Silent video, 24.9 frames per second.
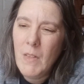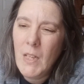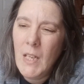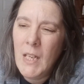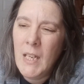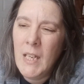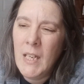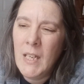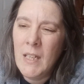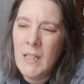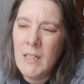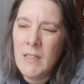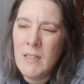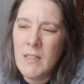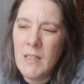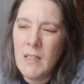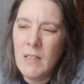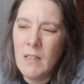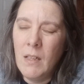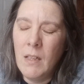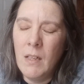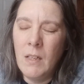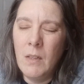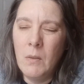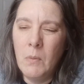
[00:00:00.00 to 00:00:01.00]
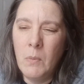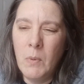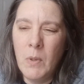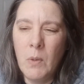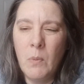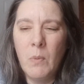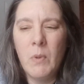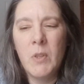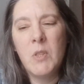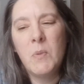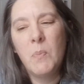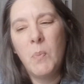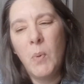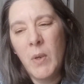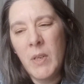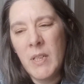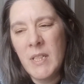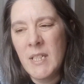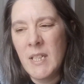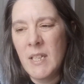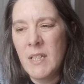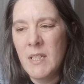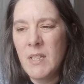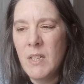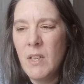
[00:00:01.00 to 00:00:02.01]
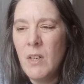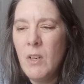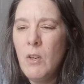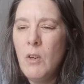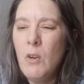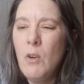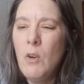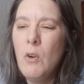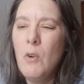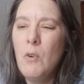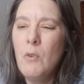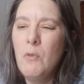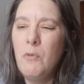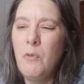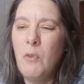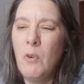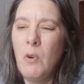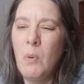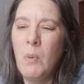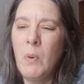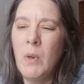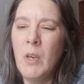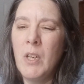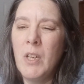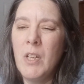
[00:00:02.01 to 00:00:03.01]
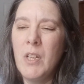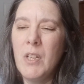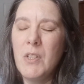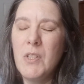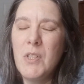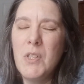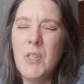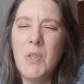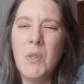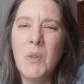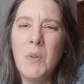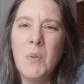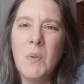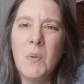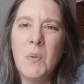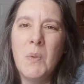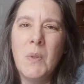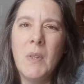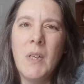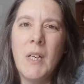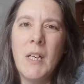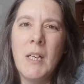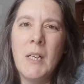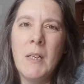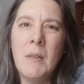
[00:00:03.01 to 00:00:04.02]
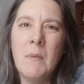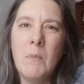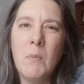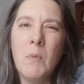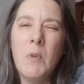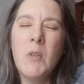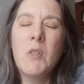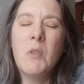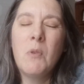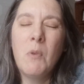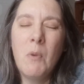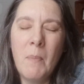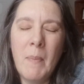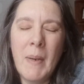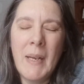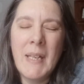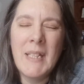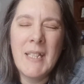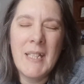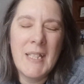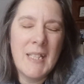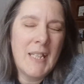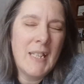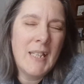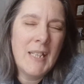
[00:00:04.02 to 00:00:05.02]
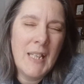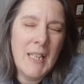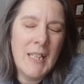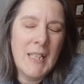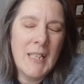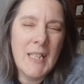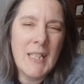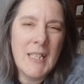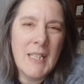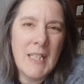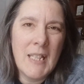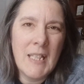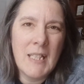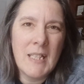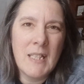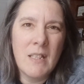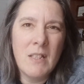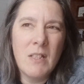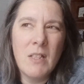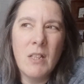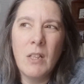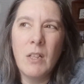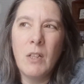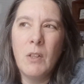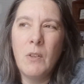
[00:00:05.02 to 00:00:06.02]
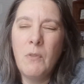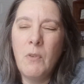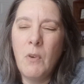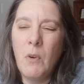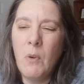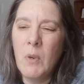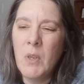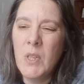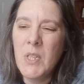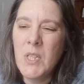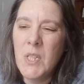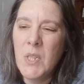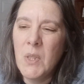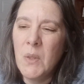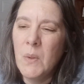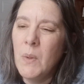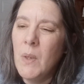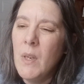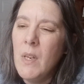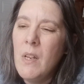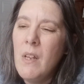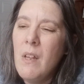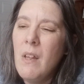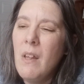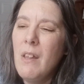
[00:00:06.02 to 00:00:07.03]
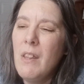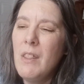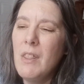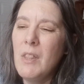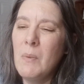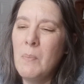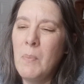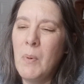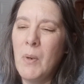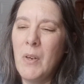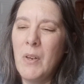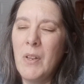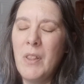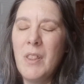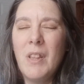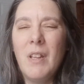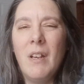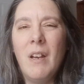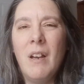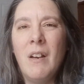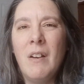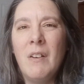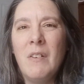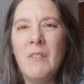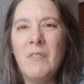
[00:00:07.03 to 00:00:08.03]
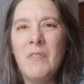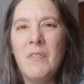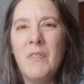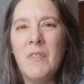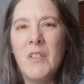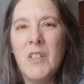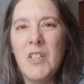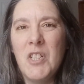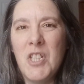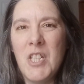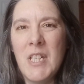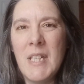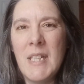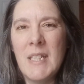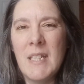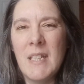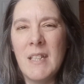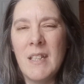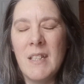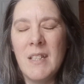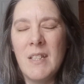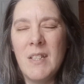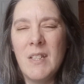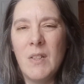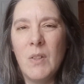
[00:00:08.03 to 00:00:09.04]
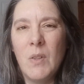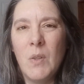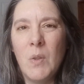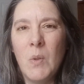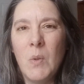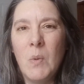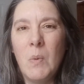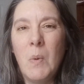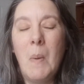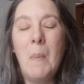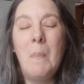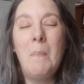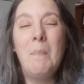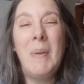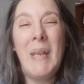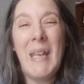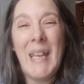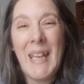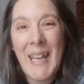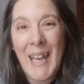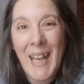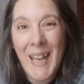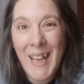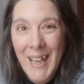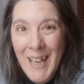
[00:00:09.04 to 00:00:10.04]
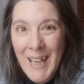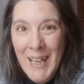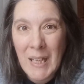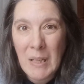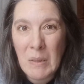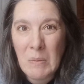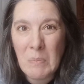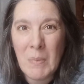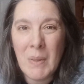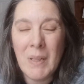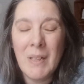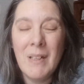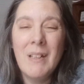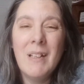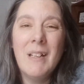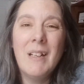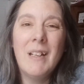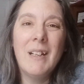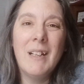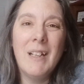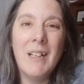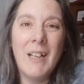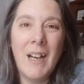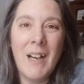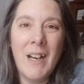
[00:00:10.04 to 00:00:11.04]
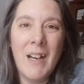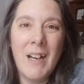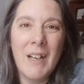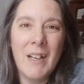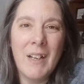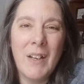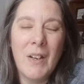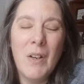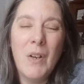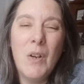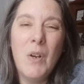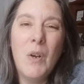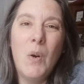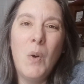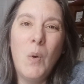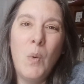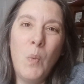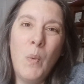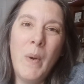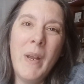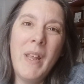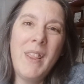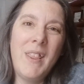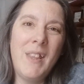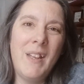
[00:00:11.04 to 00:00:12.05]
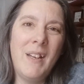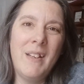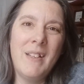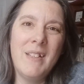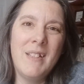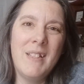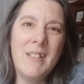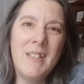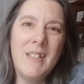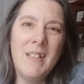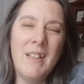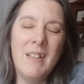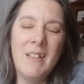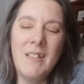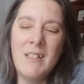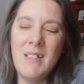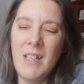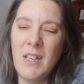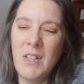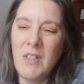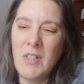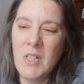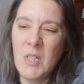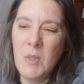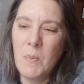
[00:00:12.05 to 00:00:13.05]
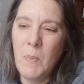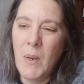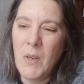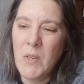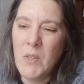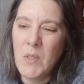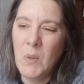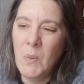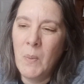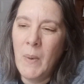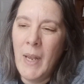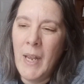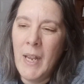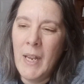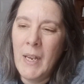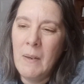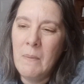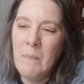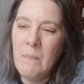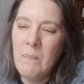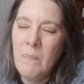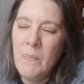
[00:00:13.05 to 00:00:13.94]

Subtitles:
and which points us forward to, which reminds us in this season to look forward to the birth of Jesus, who became God with us in such a special way.